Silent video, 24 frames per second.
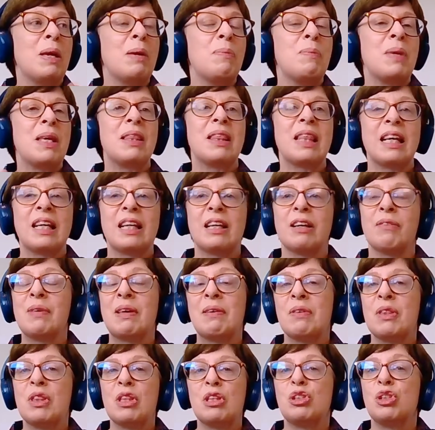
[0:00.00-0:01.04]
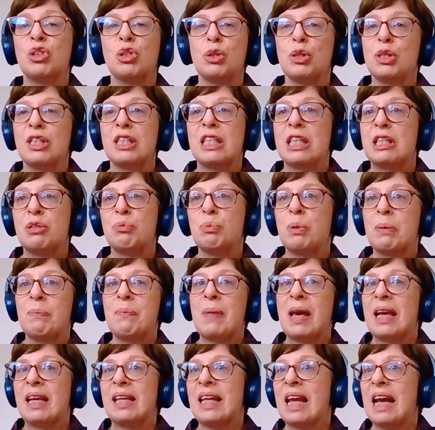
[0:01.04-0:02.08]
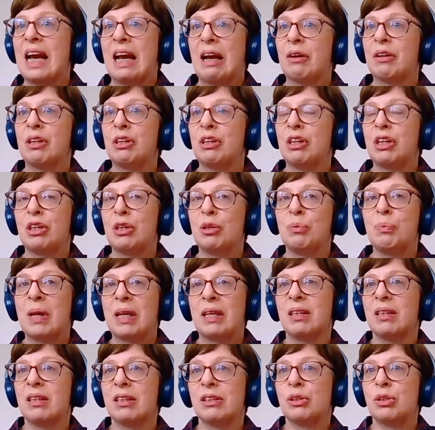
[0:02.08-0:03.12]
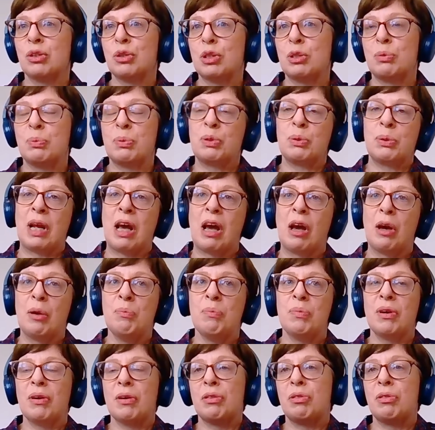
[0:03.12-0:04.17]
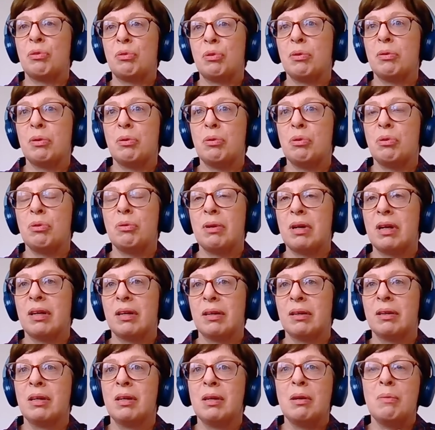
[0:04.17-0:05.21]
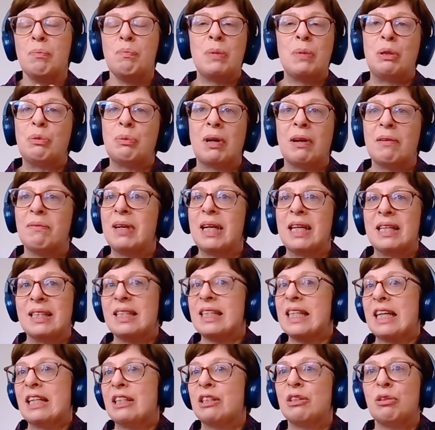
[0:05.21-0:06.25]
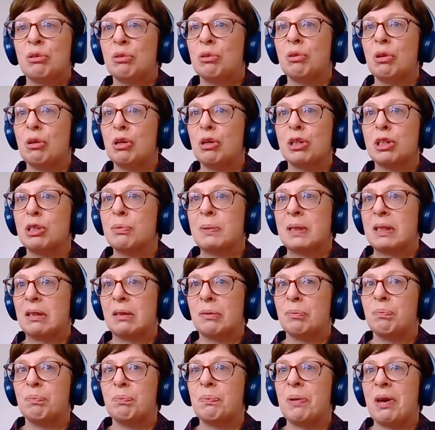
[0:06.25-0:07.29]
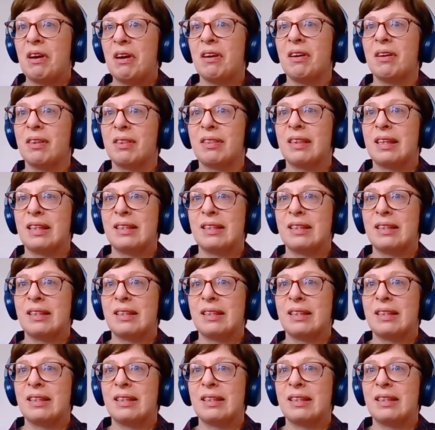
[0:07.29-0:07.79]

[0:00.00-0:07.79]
That made me think of even the choices we make now. You know, you make the choice between a home birth or a midwife-led centre or a hospital birth.